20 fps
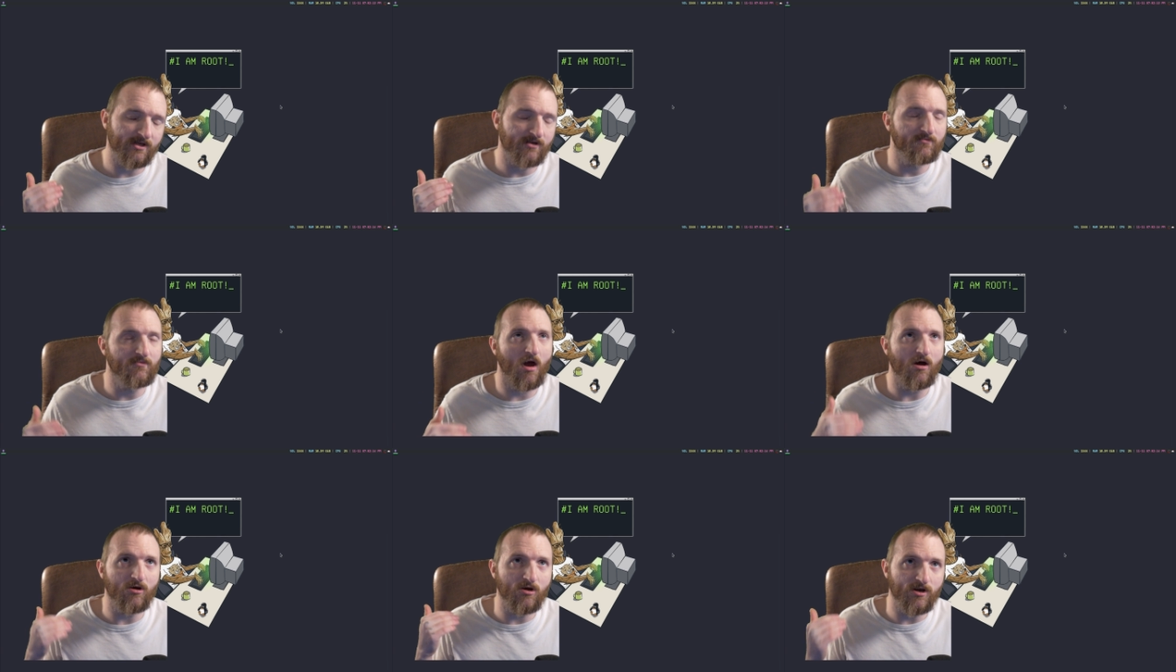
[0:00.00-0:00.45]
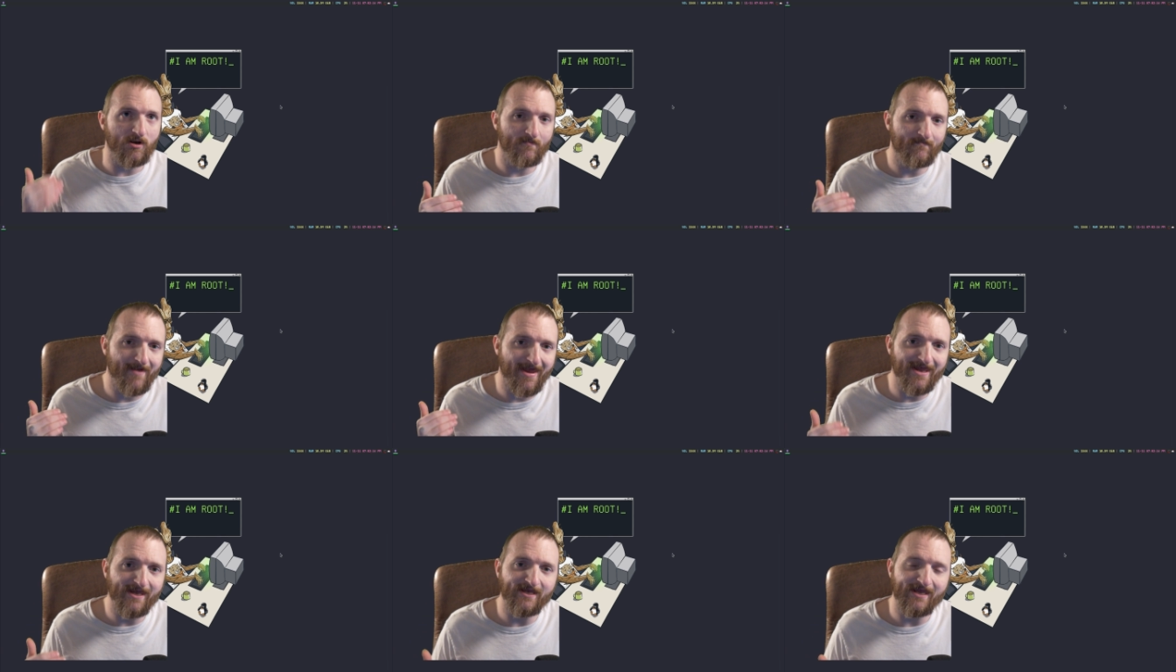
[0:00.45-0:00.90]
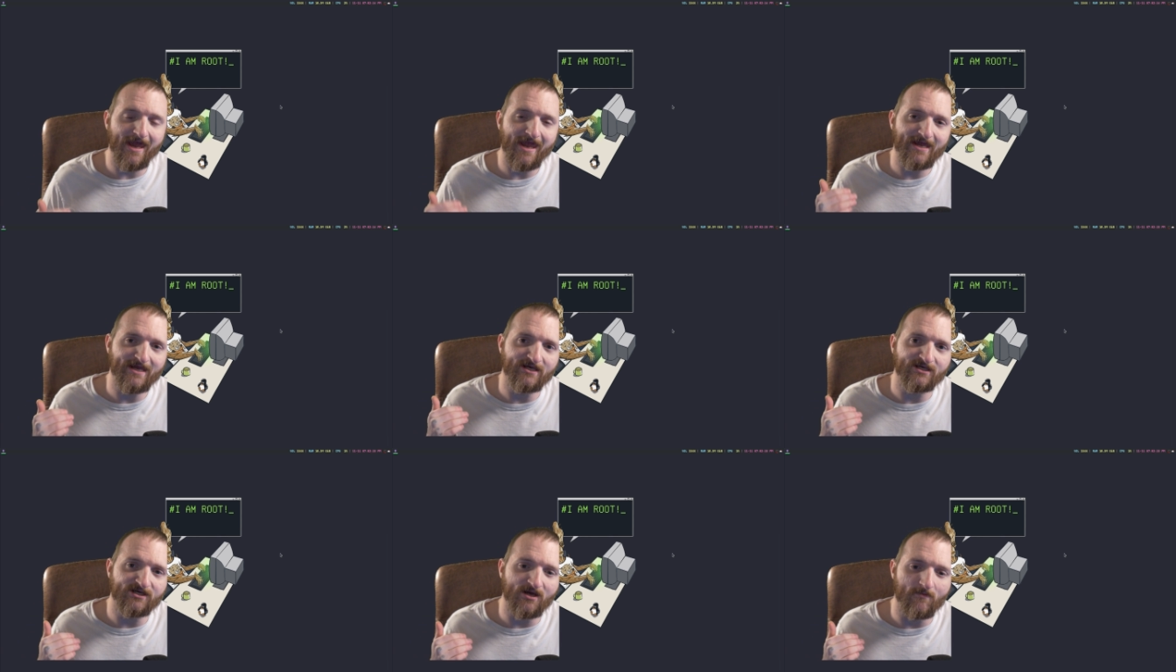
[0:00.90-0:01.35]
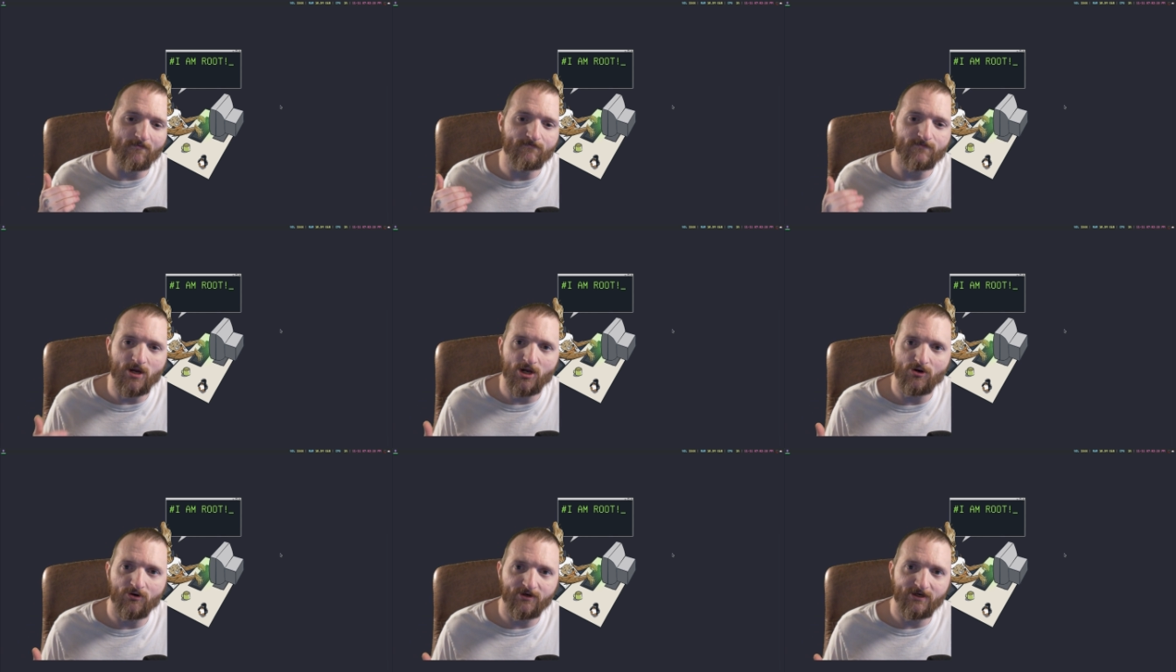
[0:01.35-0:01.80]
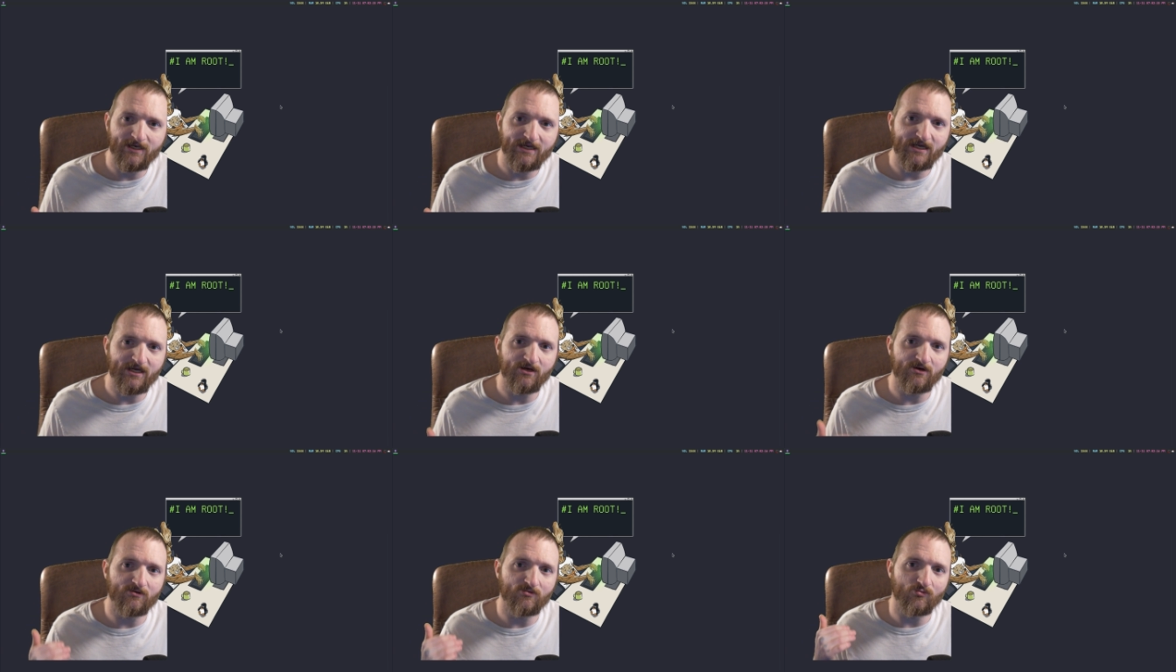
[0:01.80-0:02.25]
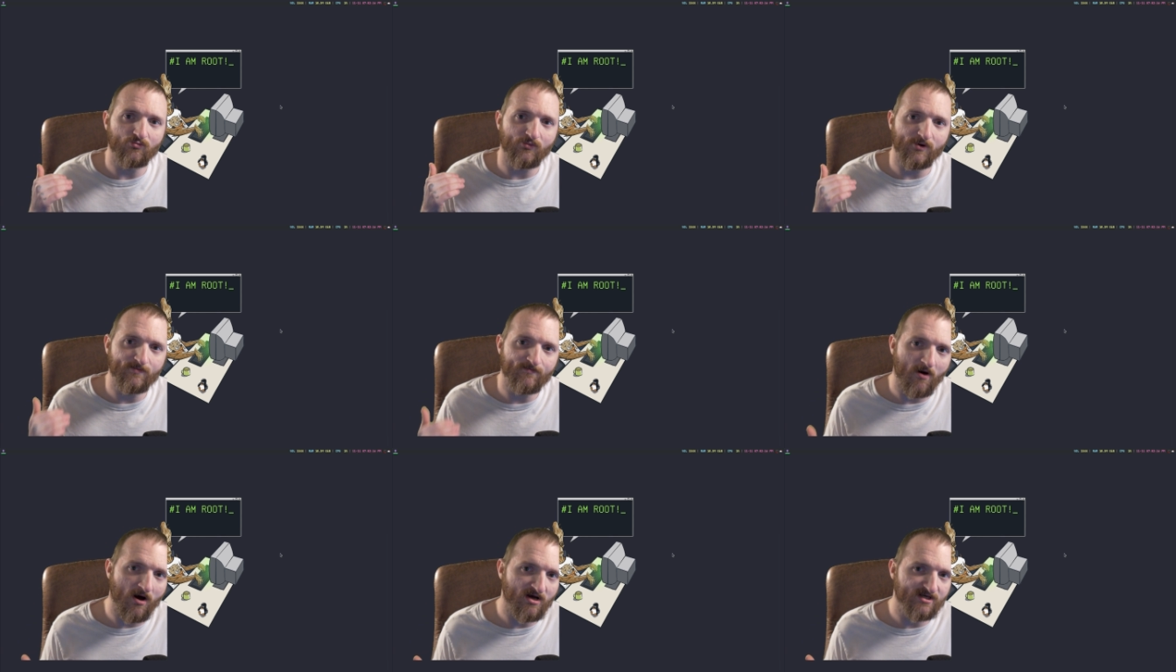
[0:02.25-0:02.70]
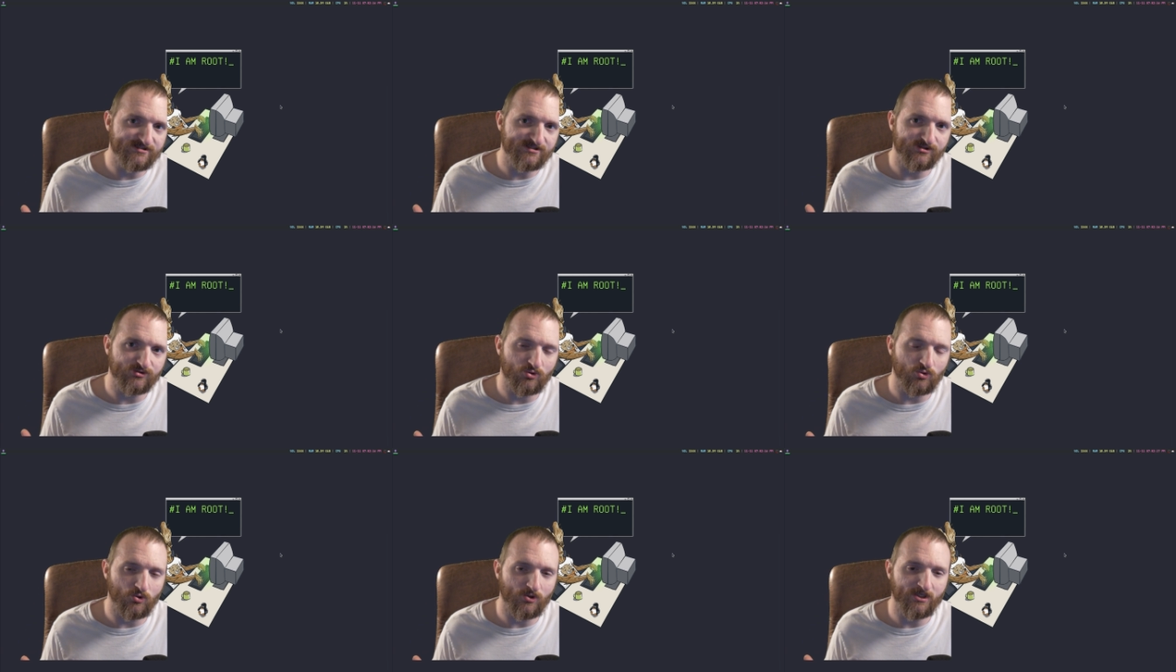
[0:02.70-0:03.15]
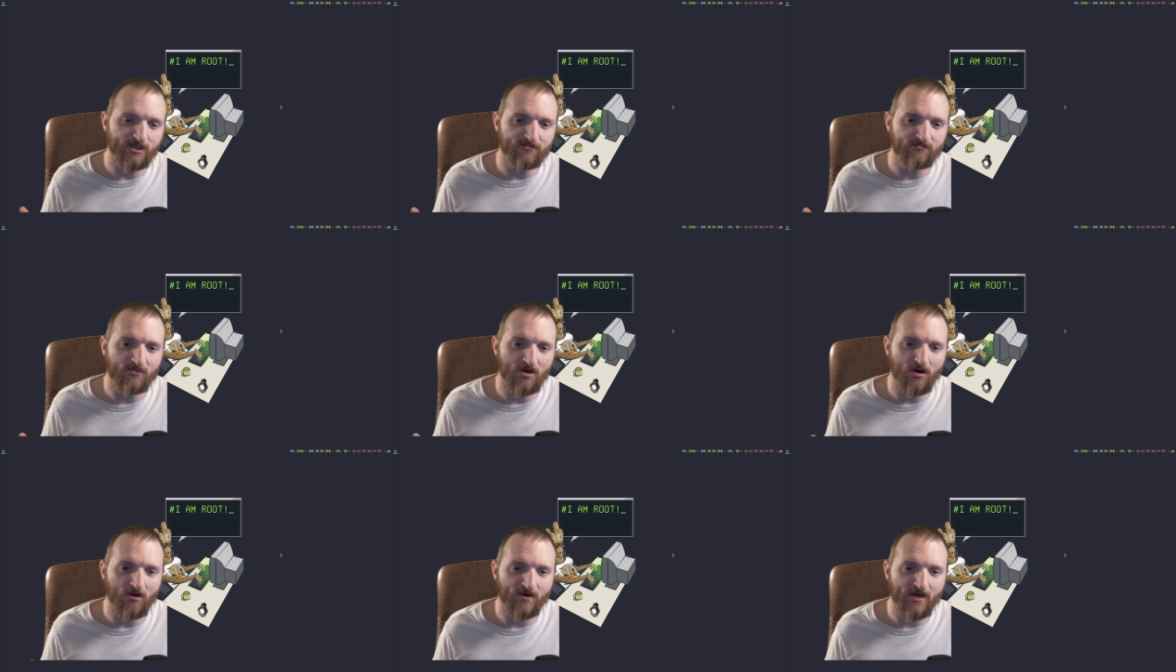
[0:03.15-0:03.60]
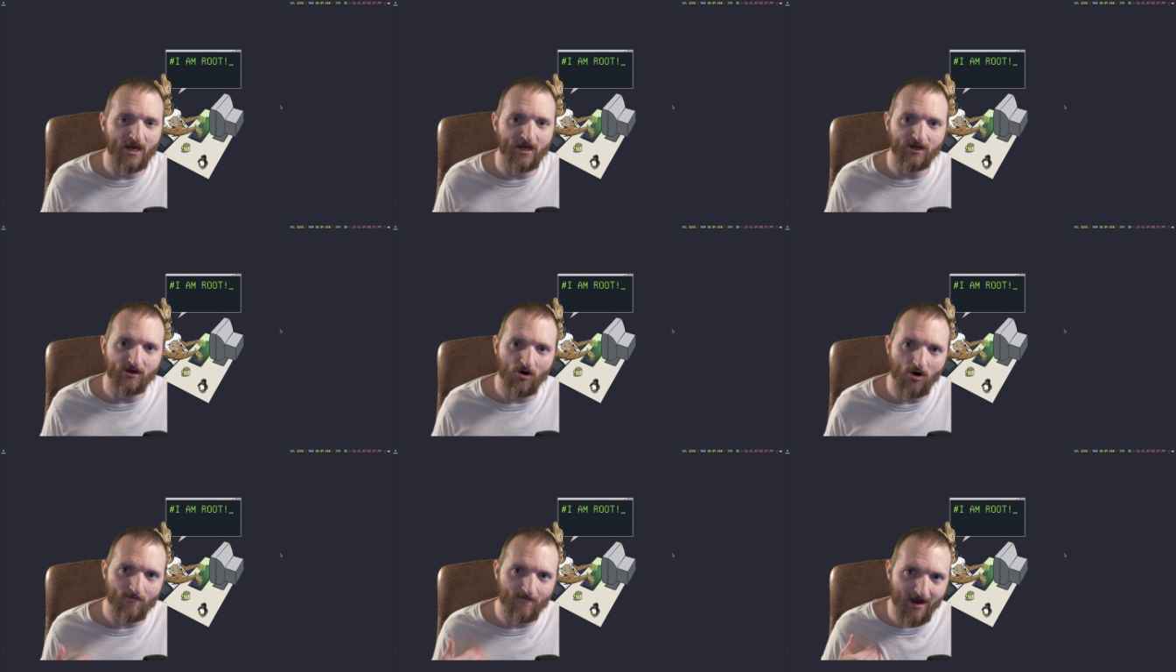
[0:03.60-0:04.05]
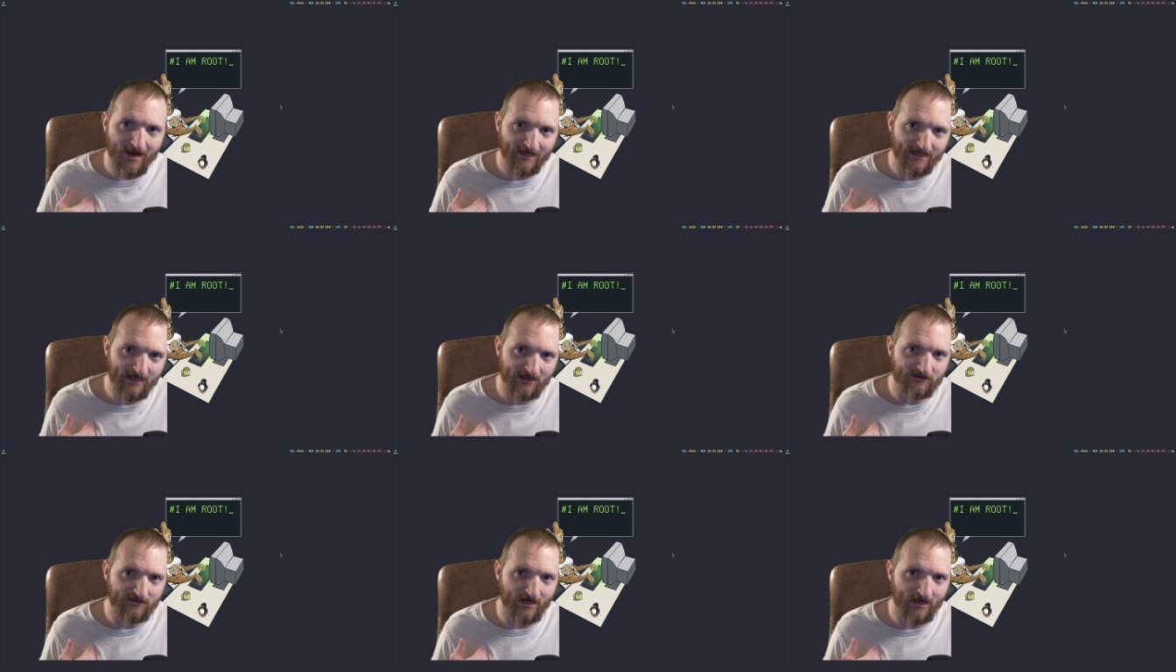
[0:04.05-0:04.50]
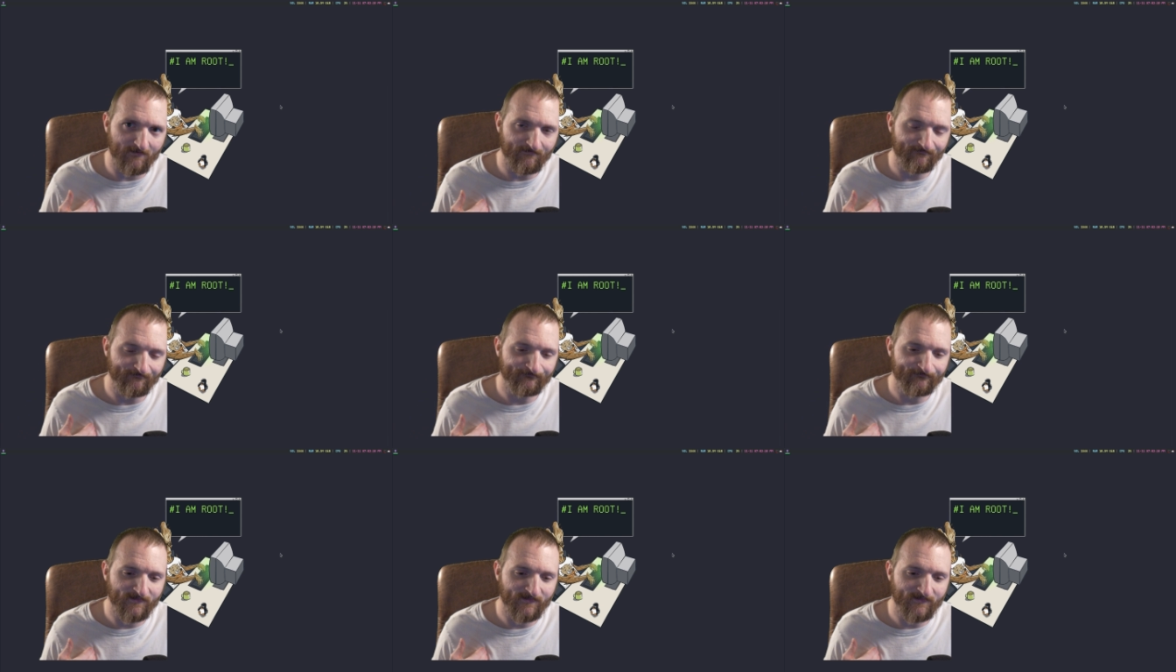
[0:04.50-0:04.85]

I'm gonna make a community repository, okay, on my GitLab.